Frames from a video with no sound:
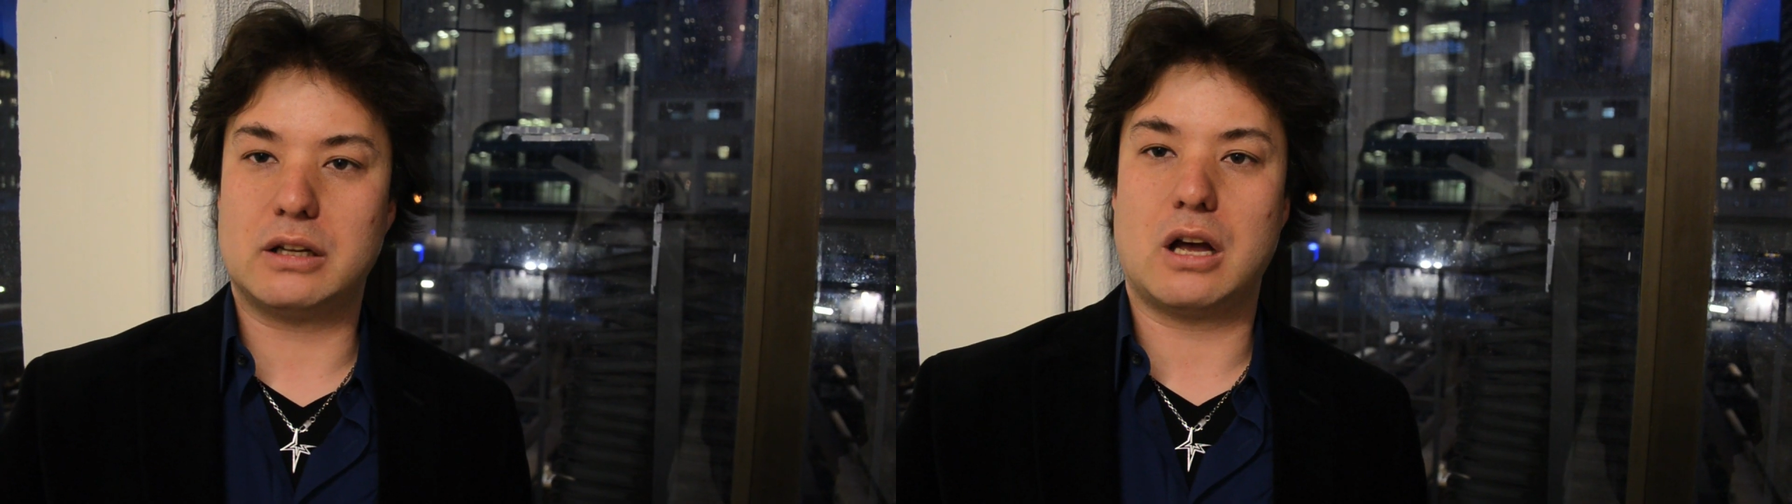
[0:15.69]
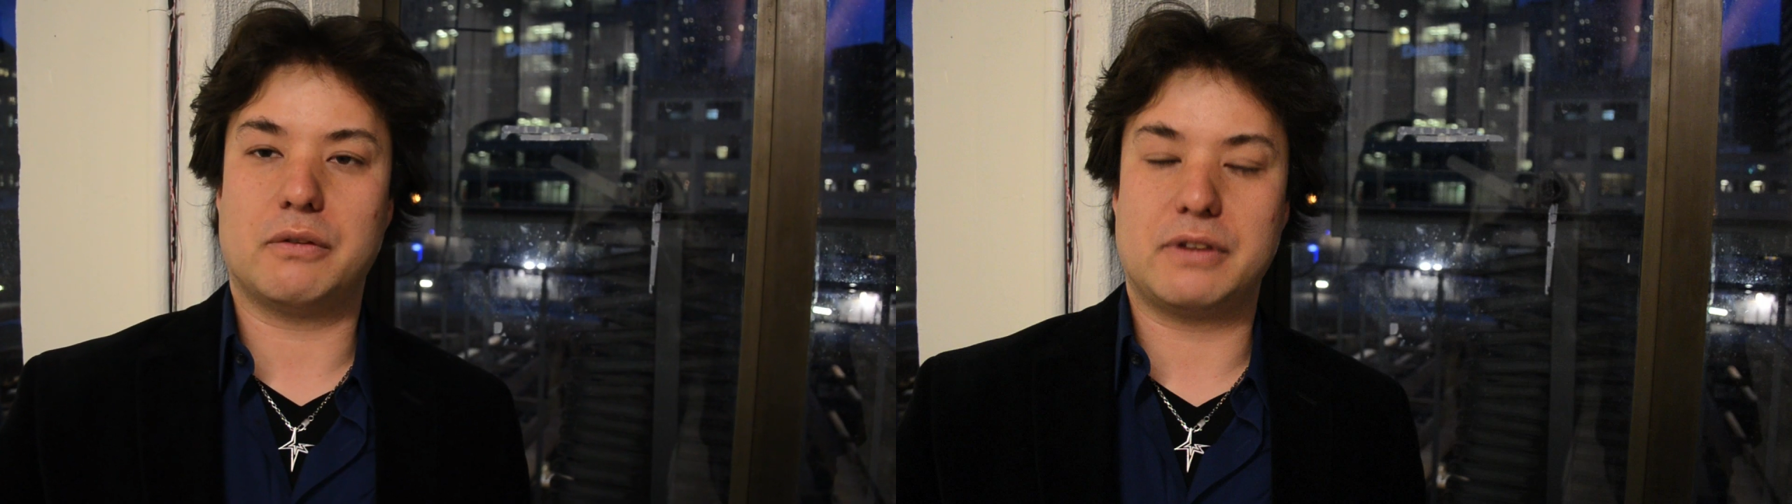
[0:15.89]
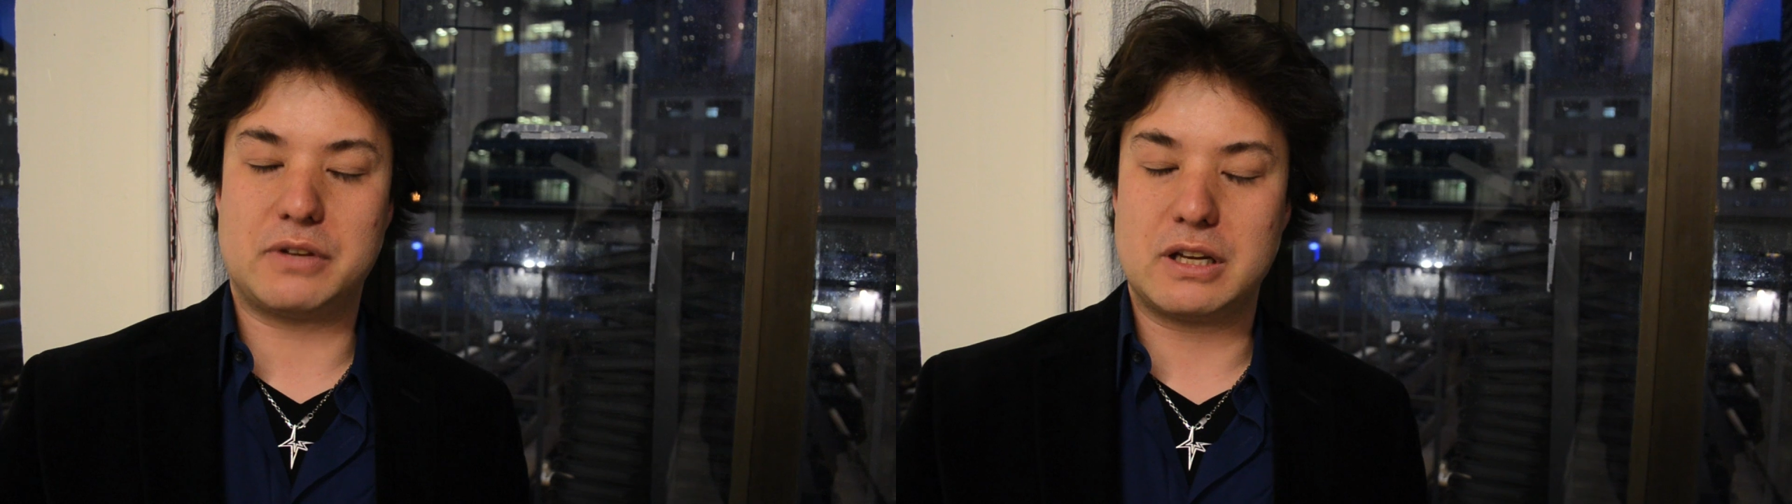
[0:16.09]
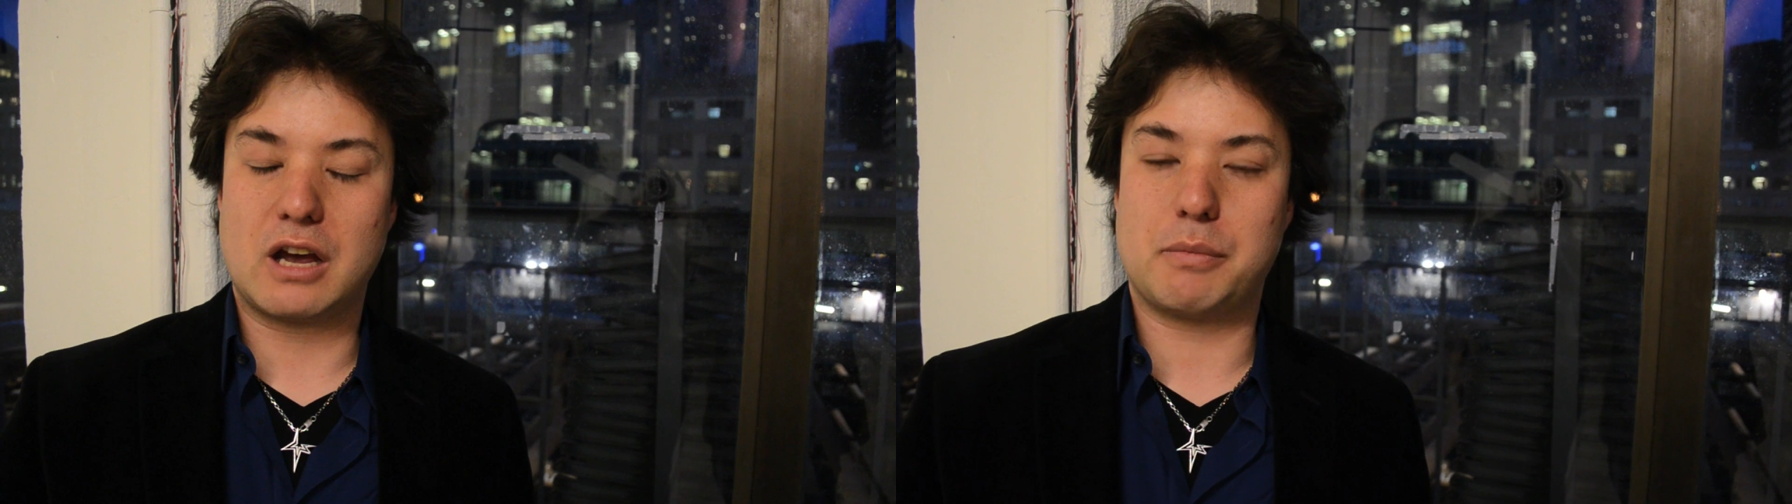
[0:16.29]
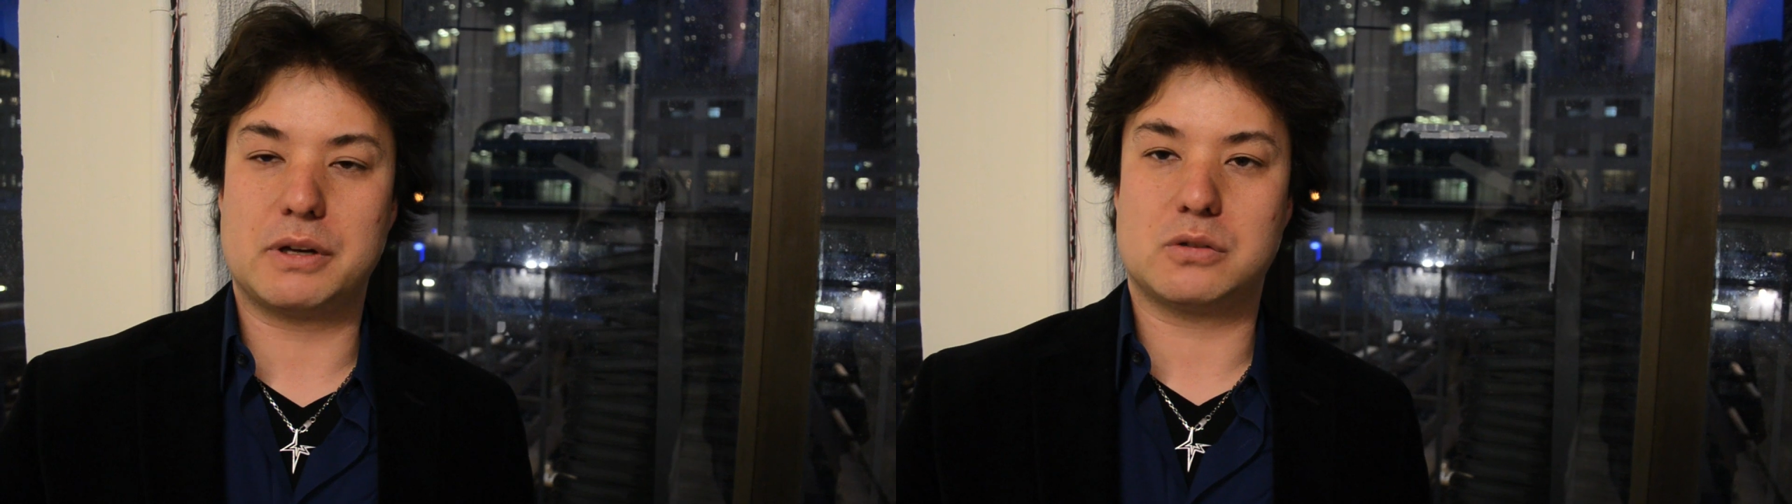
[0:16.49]
Uh, 15
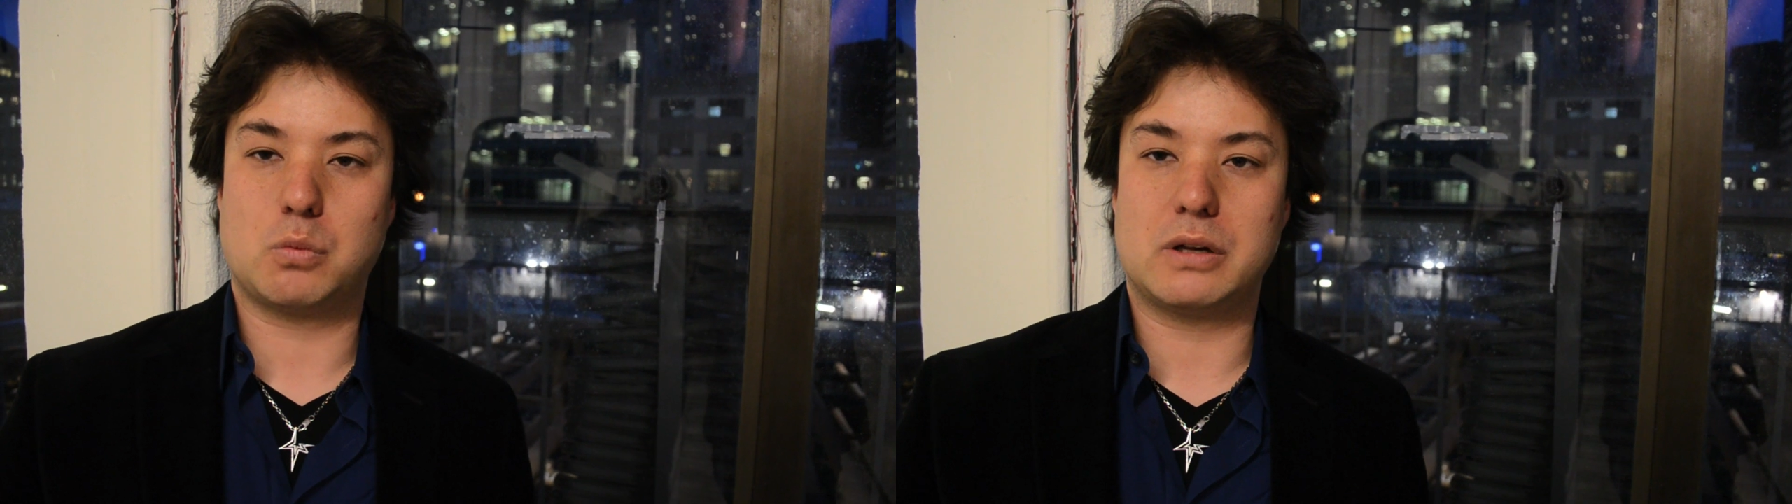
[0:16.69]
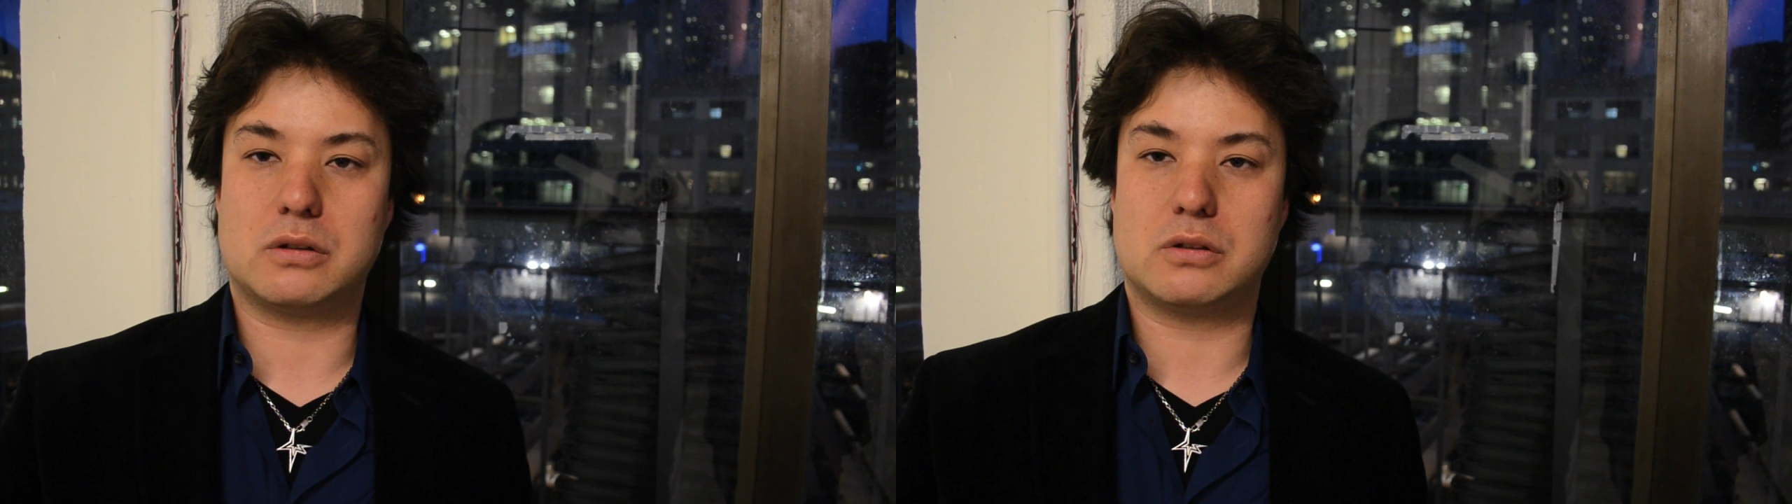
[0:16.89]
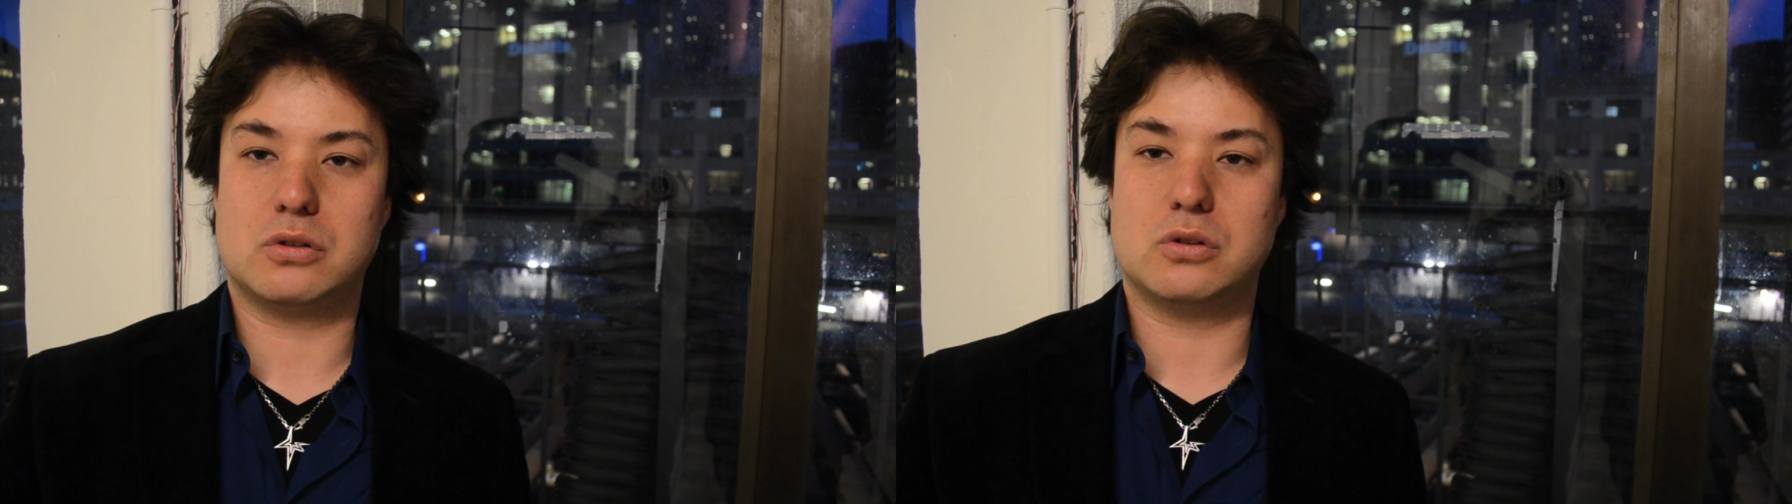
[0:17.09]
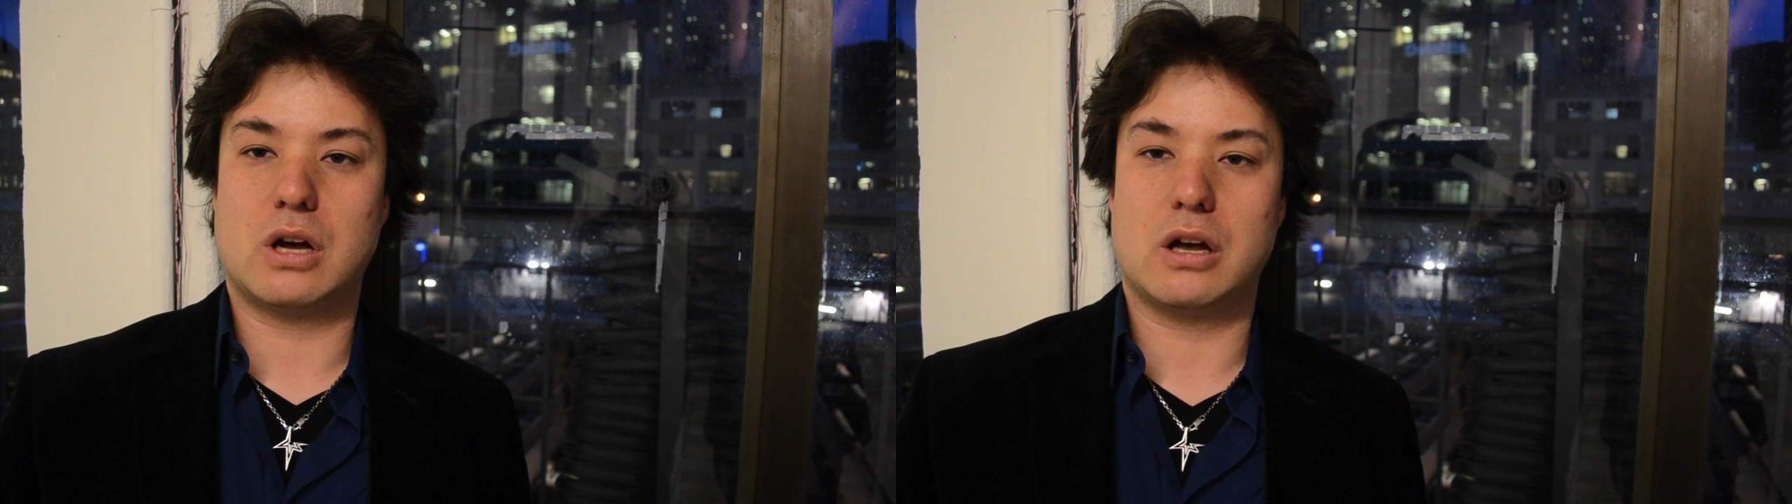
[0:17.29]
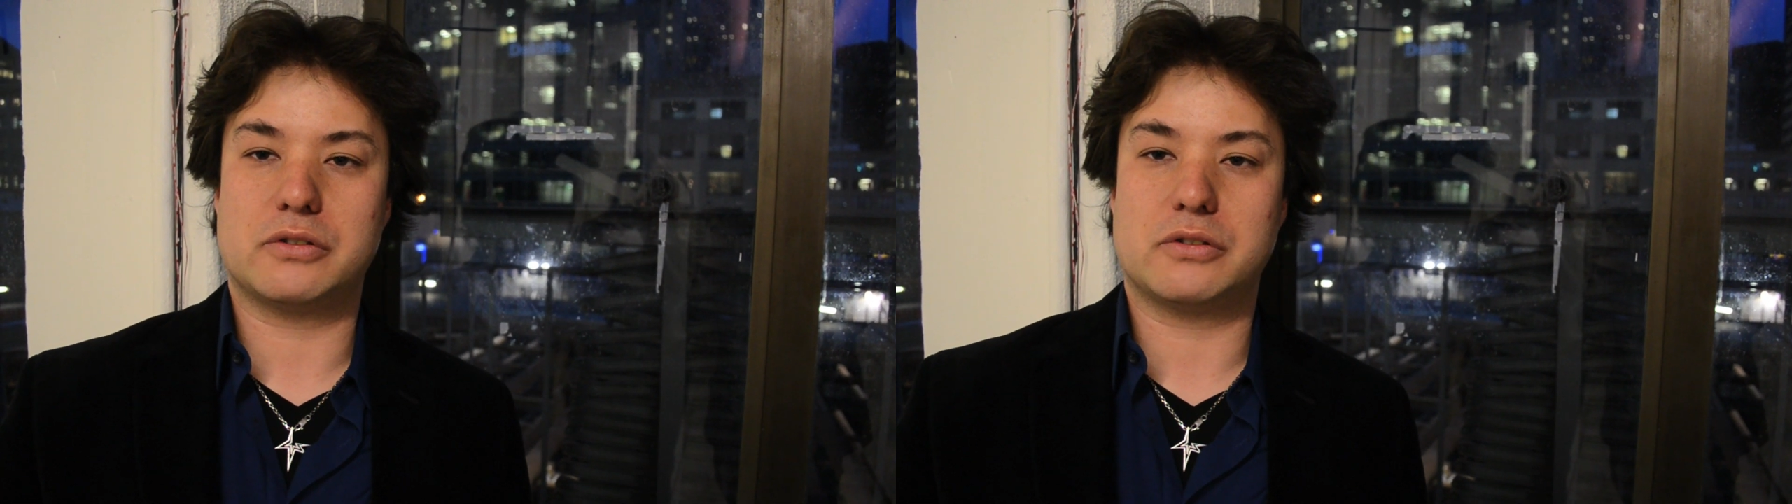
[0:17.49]
companies went to uh,